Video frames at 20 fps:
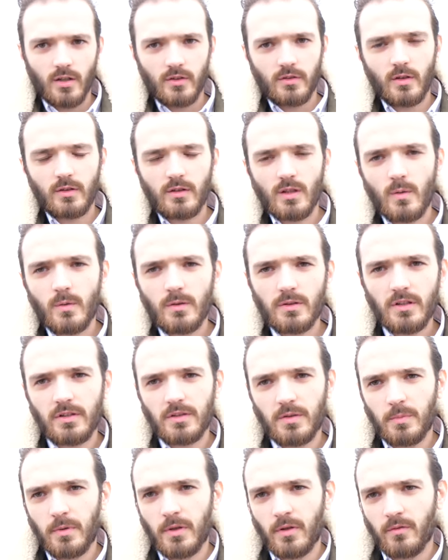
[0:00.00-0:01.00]
So I don't want
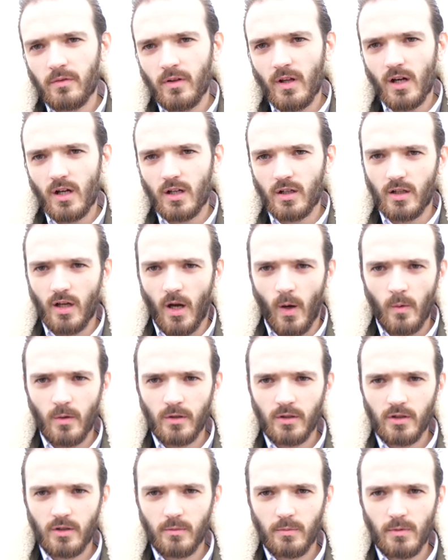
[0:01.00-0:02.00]
this to be a vlog, I
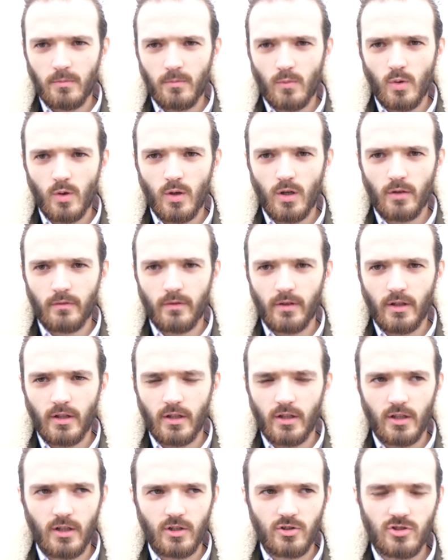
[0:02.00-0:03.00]
want it to be more of
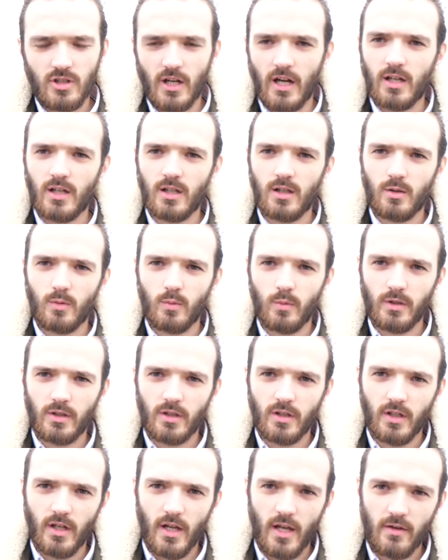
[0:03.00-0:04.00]
a channel where
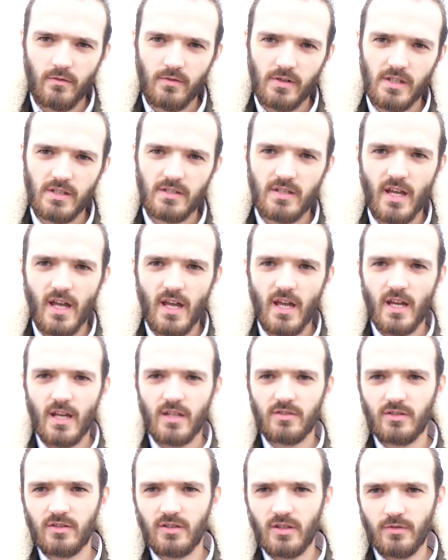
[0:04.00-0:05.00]
every day
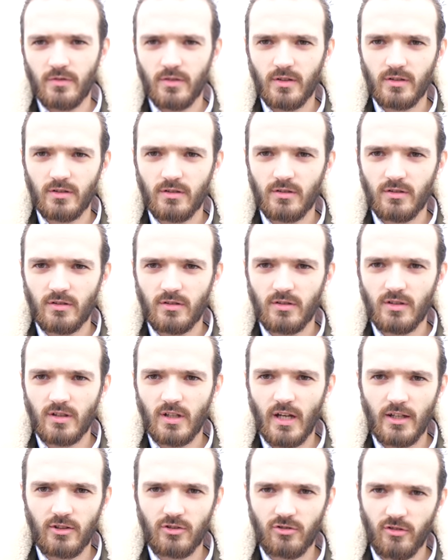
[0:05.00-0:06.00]
is a different
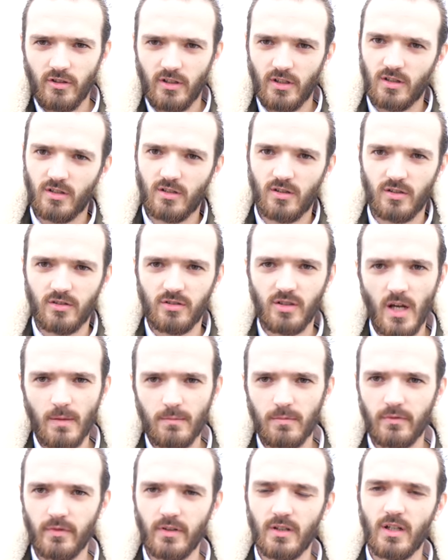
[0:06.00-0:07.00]
category,
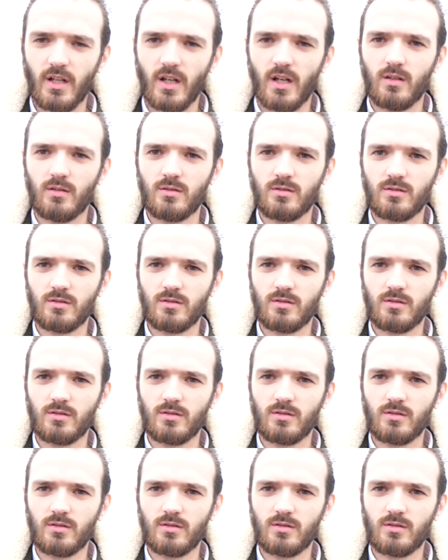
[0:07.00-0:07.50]
type of video.